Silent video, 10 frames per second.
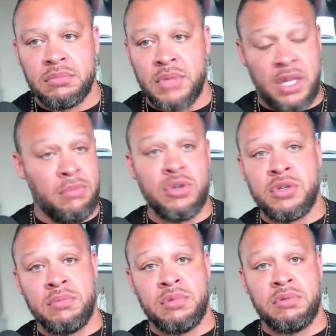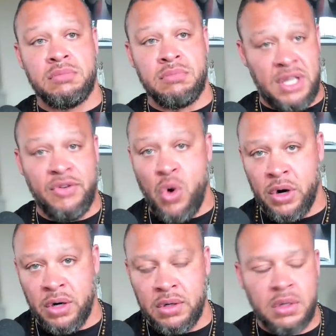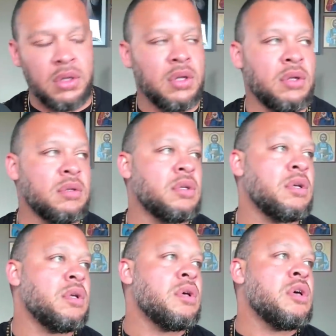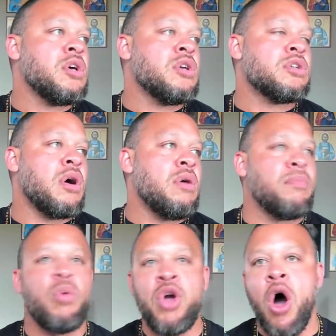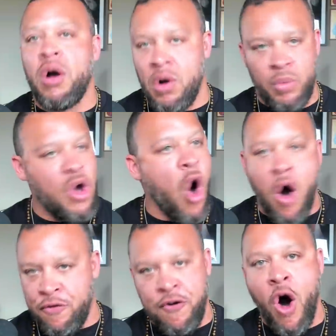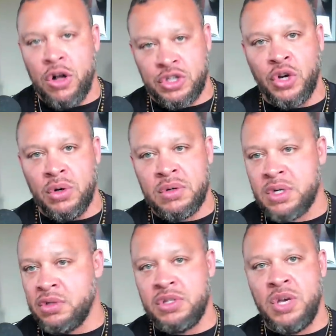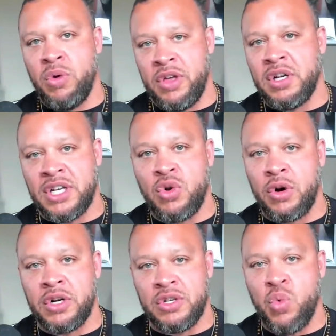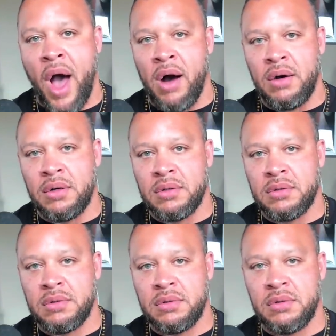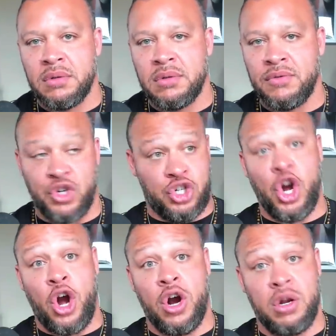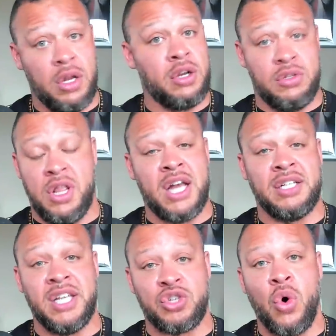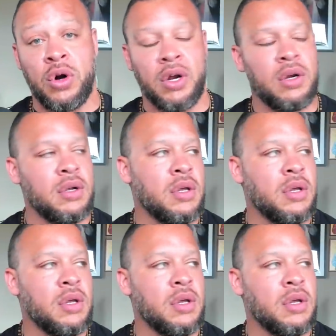and the Muslims believe in order. So, but we all we all fall too, because you see where they're disordered as well. For sure, there's a lot of disorder.